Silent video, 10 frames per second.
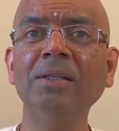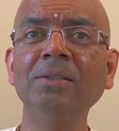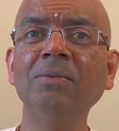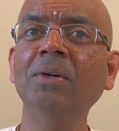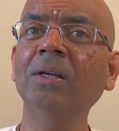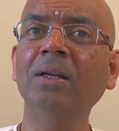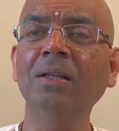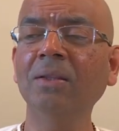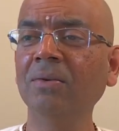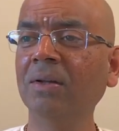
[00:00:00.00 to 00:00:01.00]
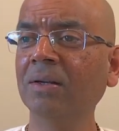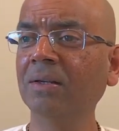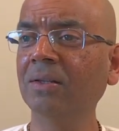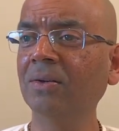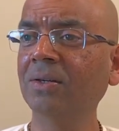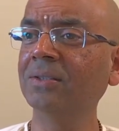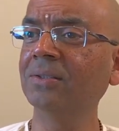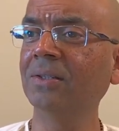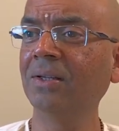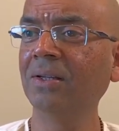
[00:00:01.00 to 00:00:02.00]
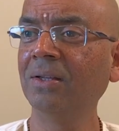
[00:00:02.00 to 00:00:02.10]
doesn't work, another one doesn't.